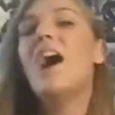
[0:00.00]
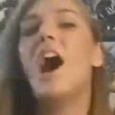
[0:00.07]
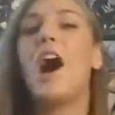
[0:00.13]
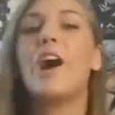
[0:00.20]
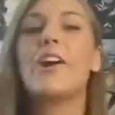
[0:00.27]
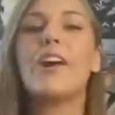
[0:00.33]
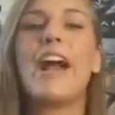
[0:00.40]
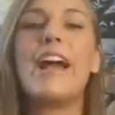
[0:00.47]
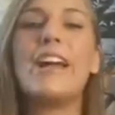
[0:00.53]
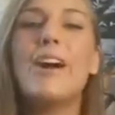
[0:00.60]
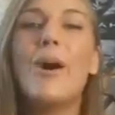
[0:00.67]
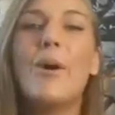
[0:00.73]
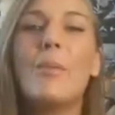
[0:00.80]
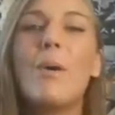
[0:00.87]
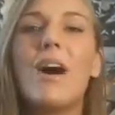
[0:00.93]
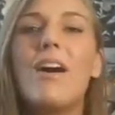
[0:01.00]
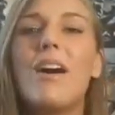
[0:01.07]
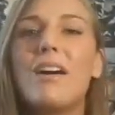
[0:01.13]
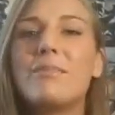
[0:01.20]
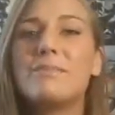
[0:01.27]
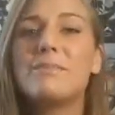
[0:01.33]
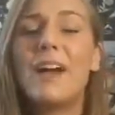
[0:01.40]
Alright, well,
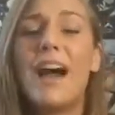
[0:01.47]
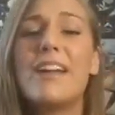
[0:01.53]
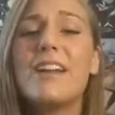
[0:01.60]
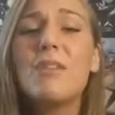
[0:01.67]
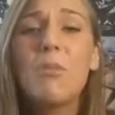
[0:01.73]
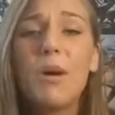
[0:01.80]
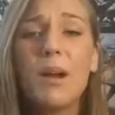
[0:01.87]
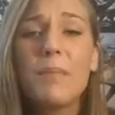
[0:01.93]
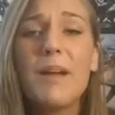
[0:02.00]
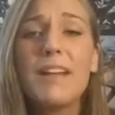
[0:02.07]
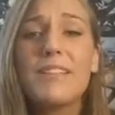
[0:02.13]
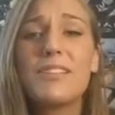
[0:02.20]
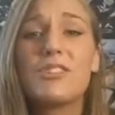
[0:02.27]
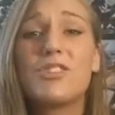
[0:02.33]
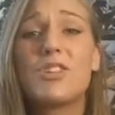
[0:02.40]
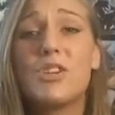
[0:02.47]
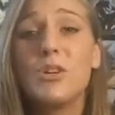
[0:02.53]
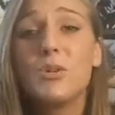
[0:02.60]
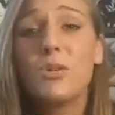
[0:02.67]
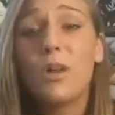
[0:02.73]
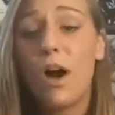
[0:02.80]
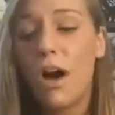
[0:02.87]
I didn't want to make this too
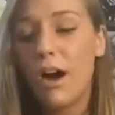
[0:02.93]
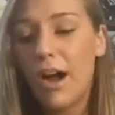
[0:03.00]
long,